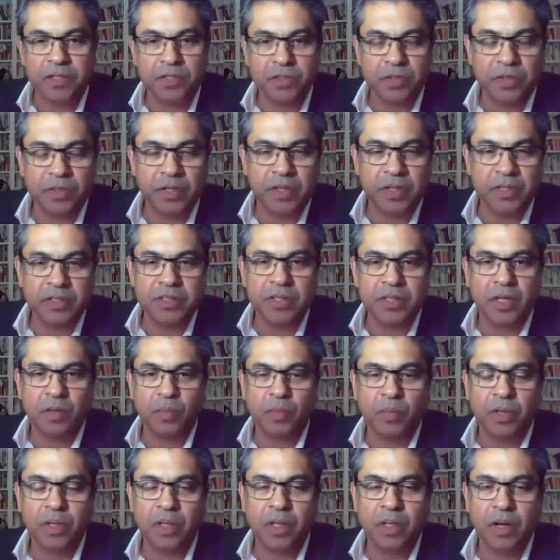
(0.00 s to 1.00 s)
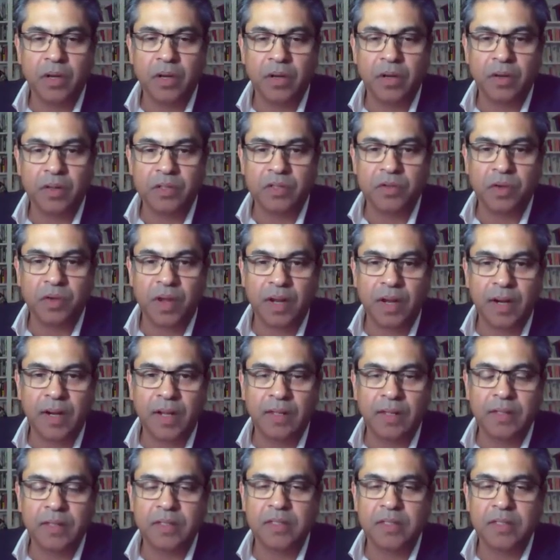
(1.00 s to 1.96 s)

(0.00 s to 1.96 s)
students that were here in Australia at the